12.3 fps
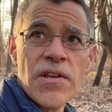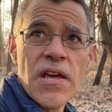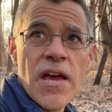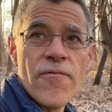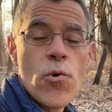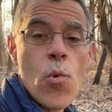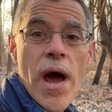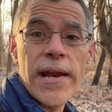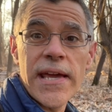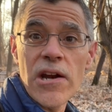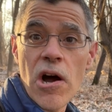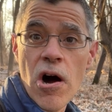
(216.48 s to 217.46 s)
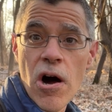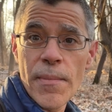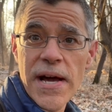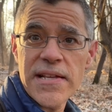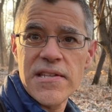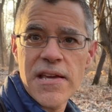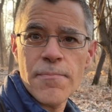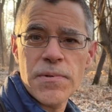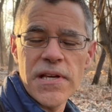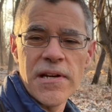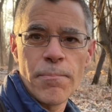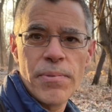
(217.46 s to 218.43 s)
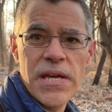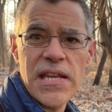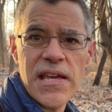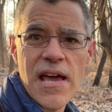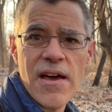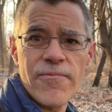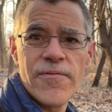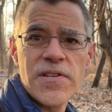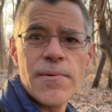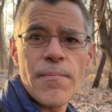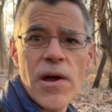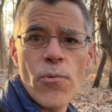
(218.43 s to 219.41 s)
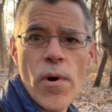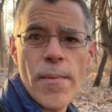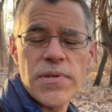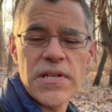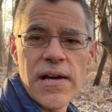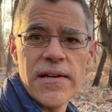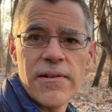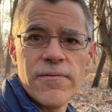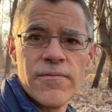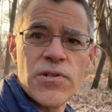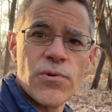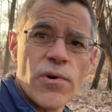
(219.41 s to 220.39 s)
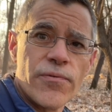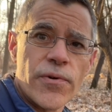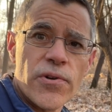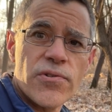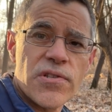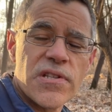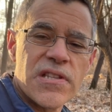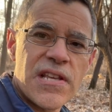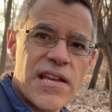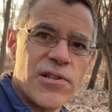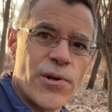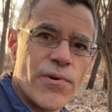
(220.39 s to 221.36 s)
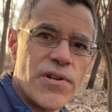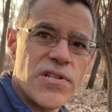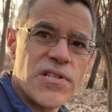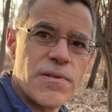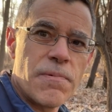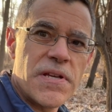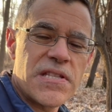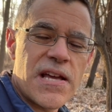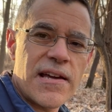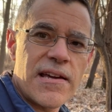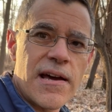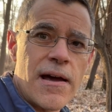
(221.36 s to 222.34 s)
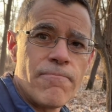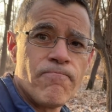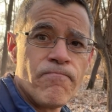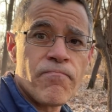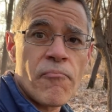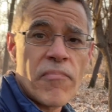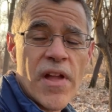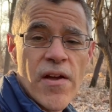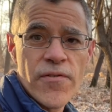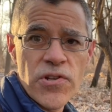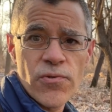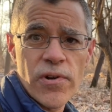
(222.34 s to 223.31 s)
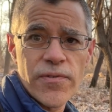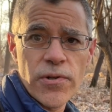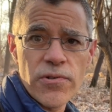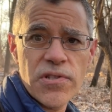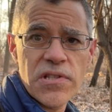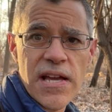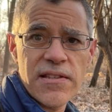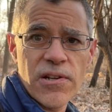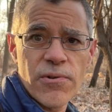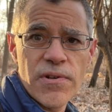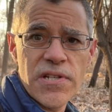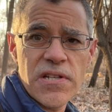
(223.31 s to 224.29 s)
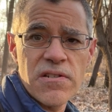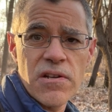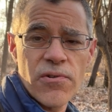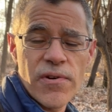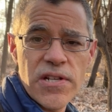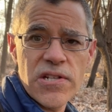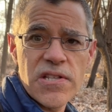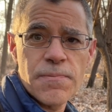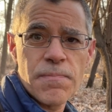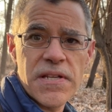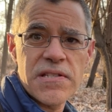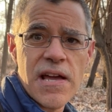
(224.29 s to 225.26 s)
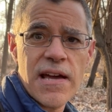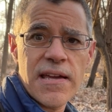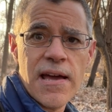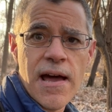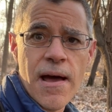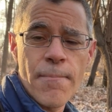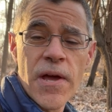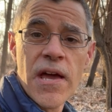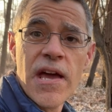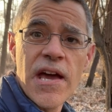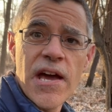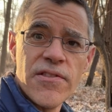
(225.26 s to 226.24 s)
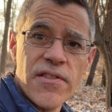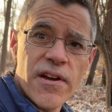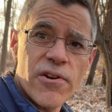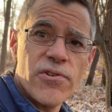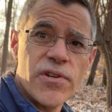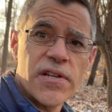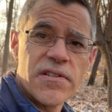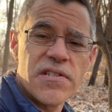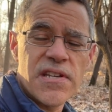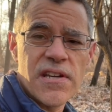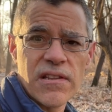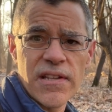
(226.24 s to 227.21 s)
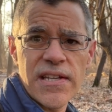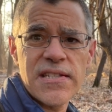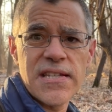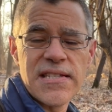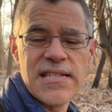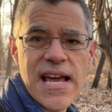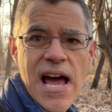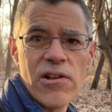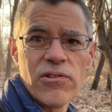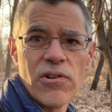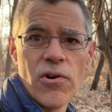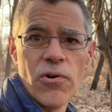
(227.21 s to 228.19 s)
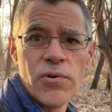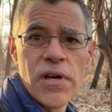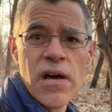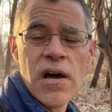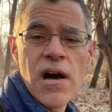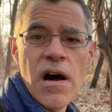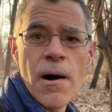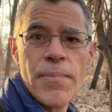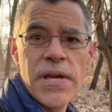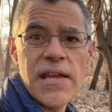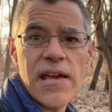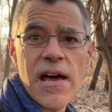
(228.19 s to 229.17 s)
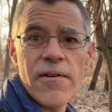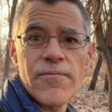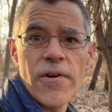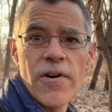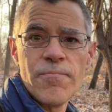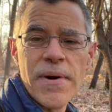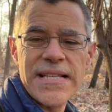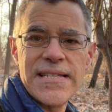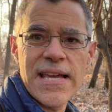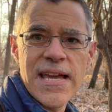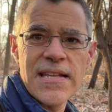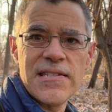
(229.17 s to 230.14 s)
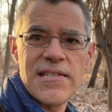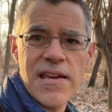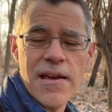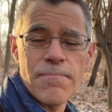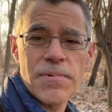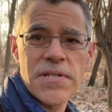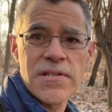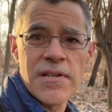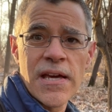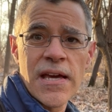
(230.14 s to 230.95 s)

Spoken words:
if you want to get all my tips in a PDF, visit my website, visualverse.thecreationspeaks.com, visualverse.thecreationspeaks.com, and there you could see a link to download a PDF of my 10 tips.